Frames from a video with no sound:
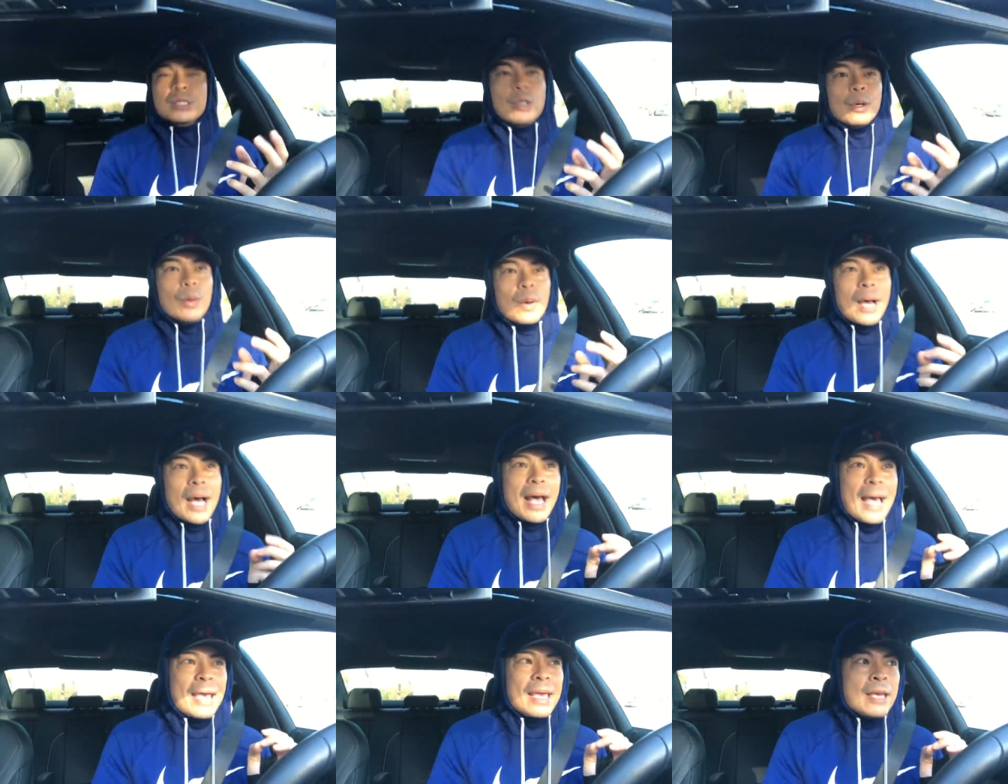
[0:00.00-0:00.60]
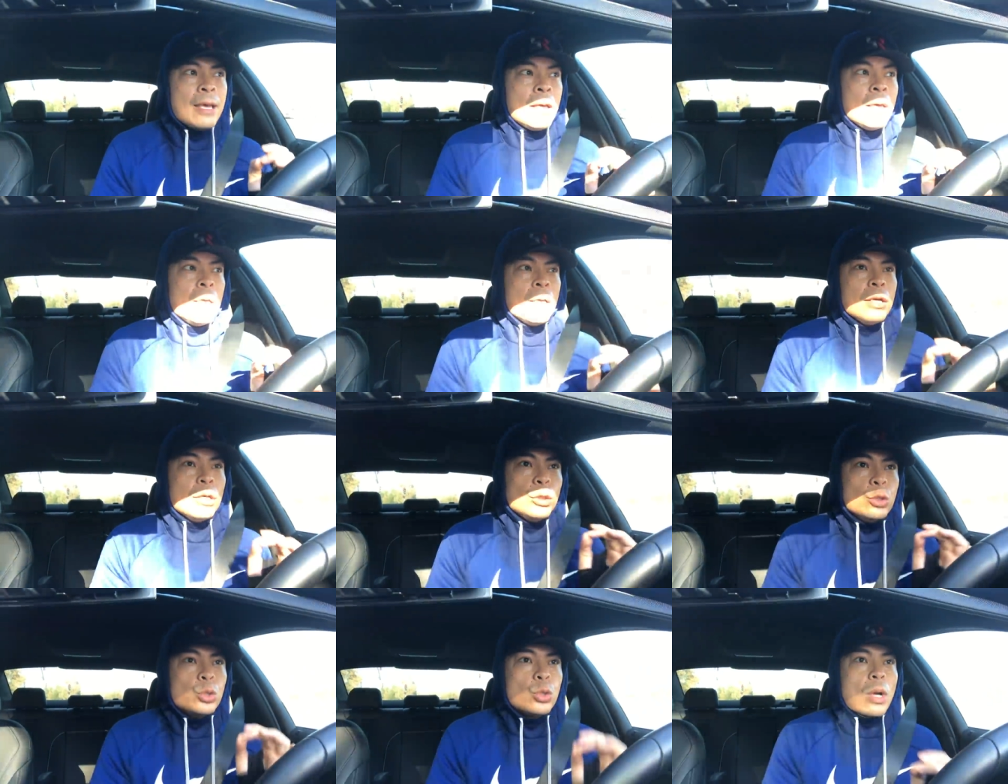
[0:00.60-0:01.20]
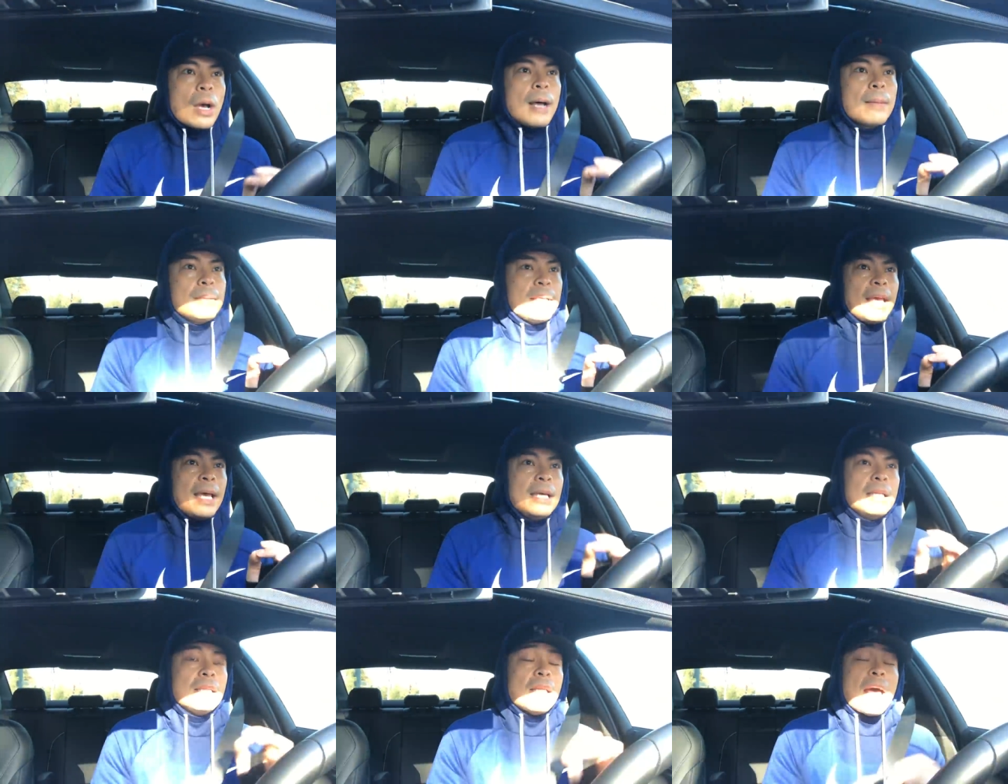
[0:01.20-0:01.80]
ago, I dropped
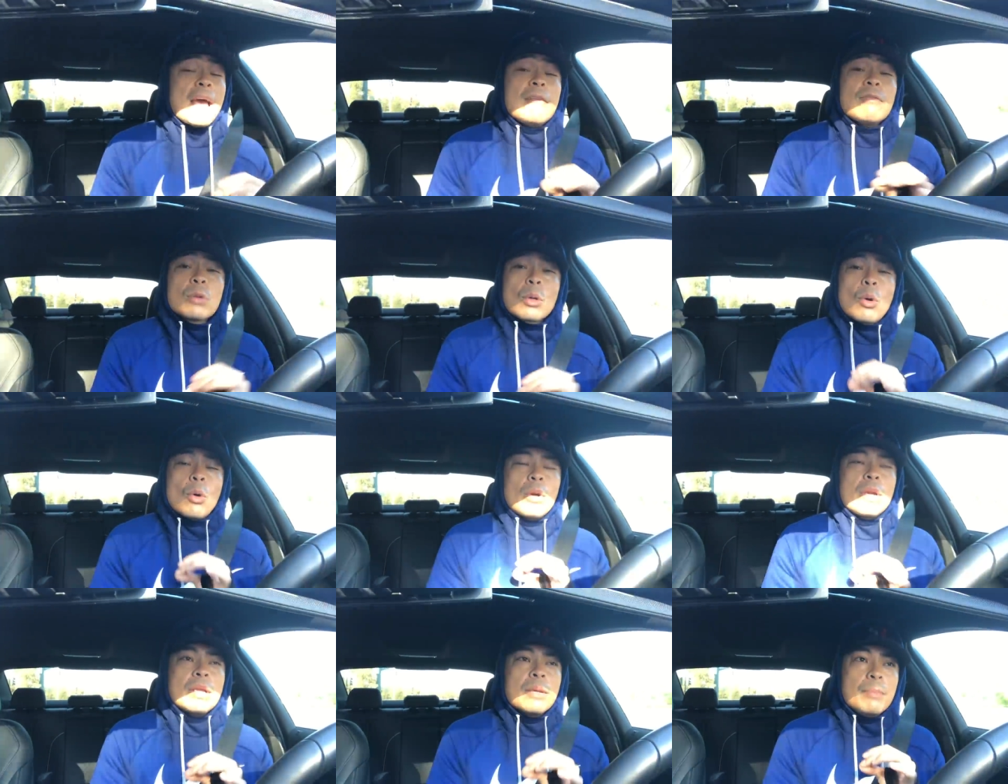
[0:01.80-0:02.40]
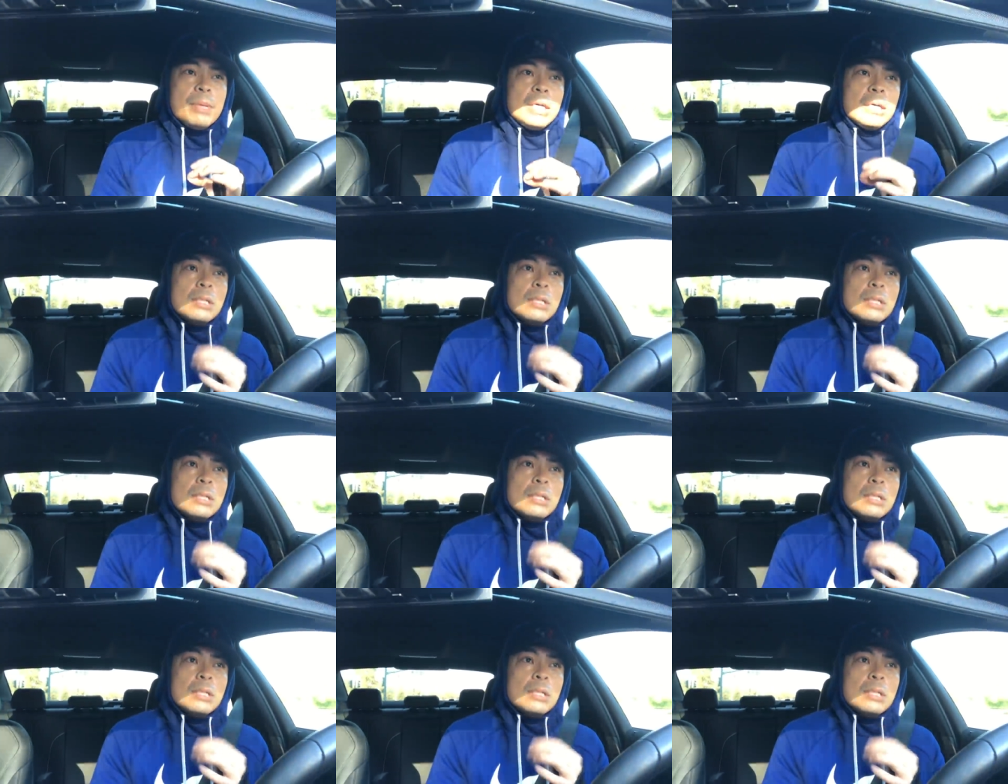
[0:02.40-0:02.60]
a live recording of me